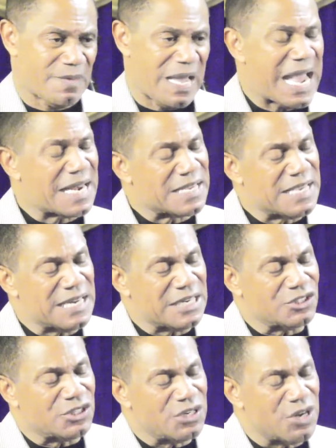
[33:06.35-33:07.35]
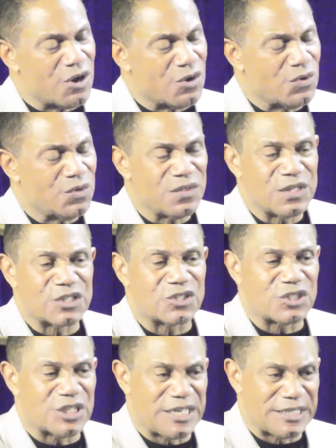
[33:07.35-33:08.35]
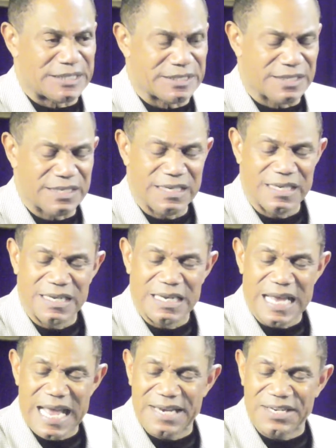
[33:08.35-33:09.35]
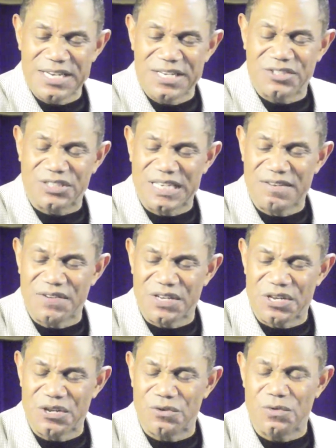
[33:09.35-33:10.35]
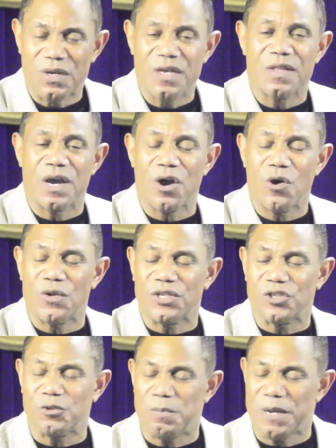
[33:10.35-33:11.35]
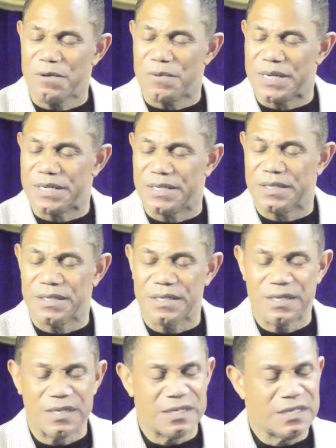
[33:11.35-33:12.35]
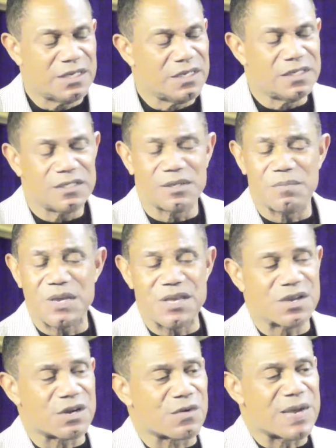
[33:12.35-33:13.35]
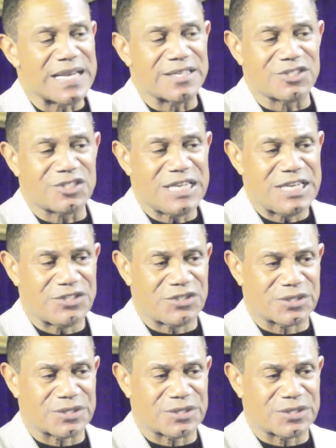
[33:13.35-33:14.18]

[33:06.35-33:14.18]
and getting to know the Son, and he's given you the Holy Spirit to be your greatest teacher.